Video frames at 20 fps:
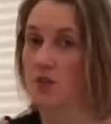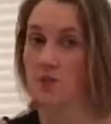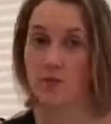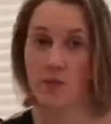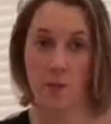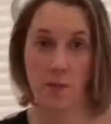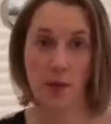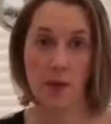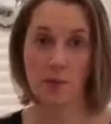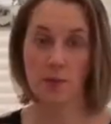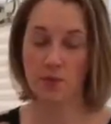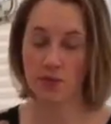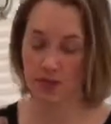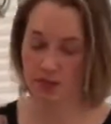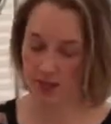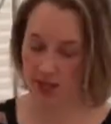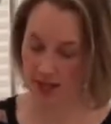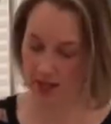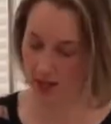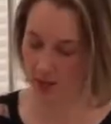for people to
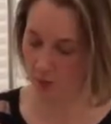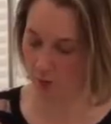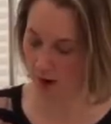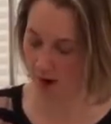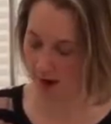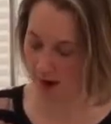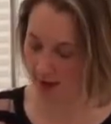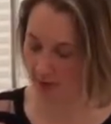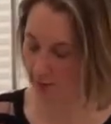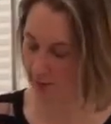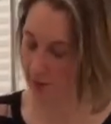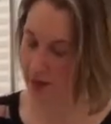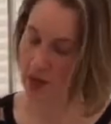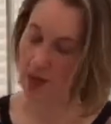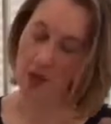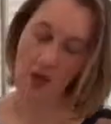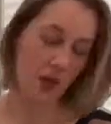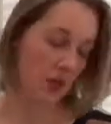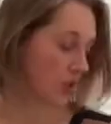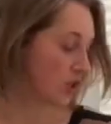take away.
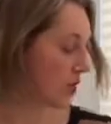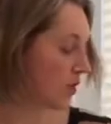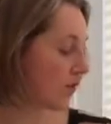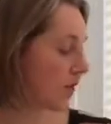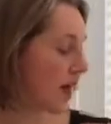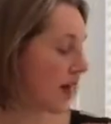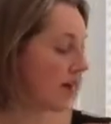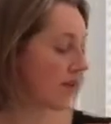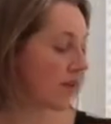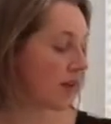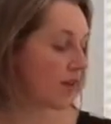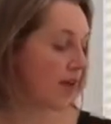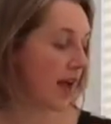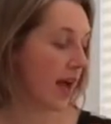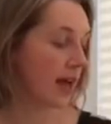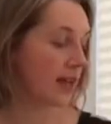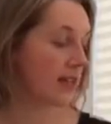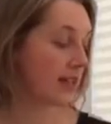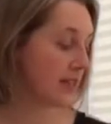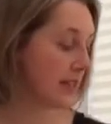So they're very
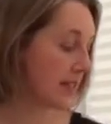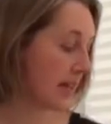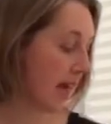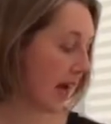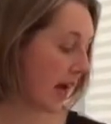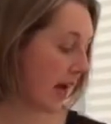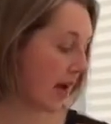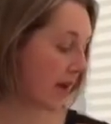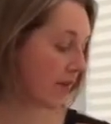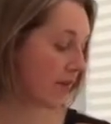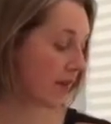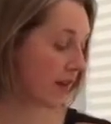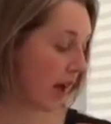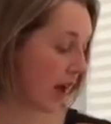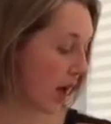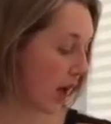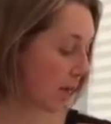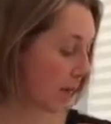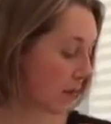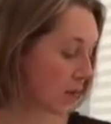handy to
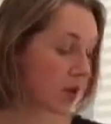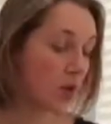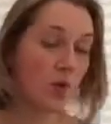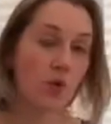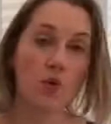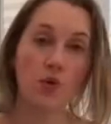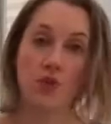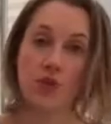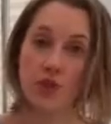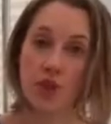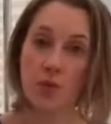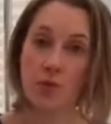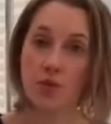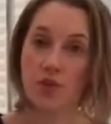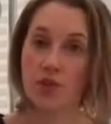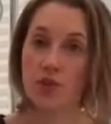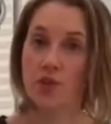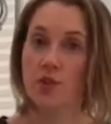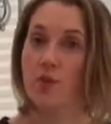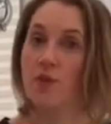have. You also
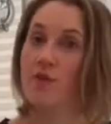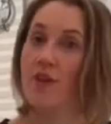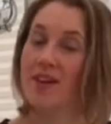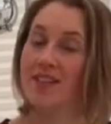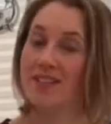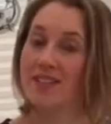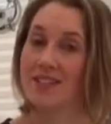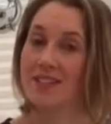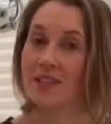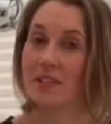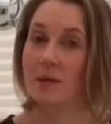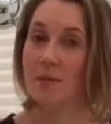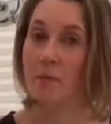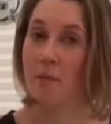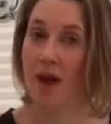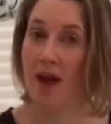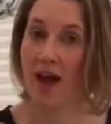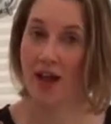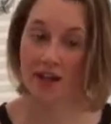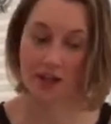want to invest in some
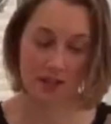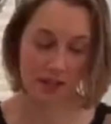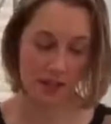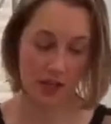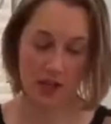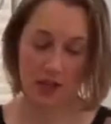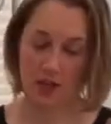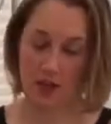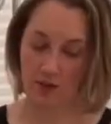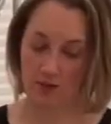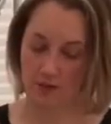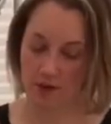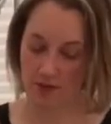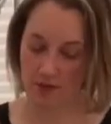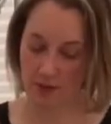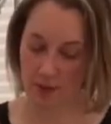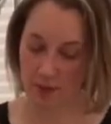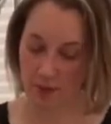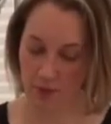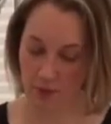bags.
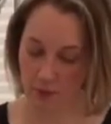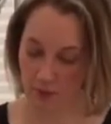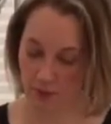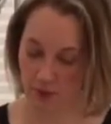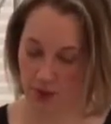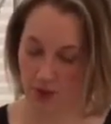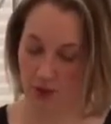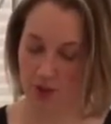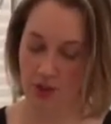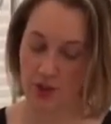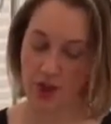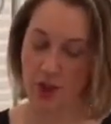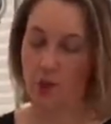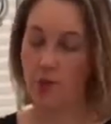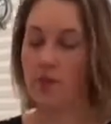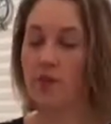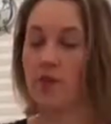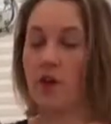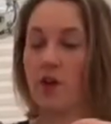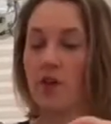Very important. So
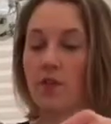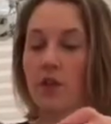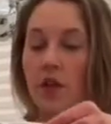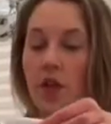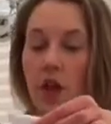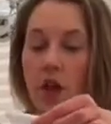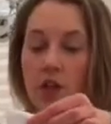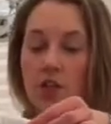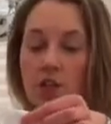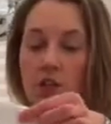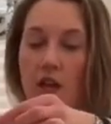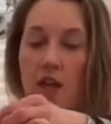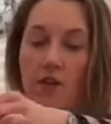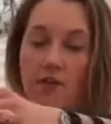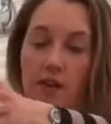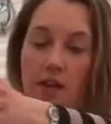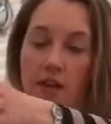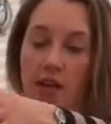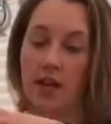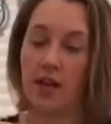we've got the large
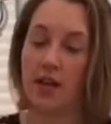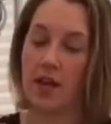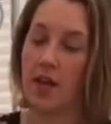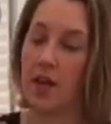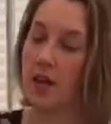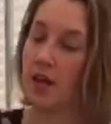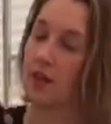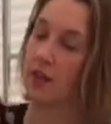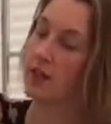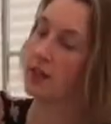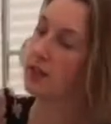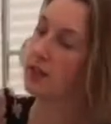carrier here,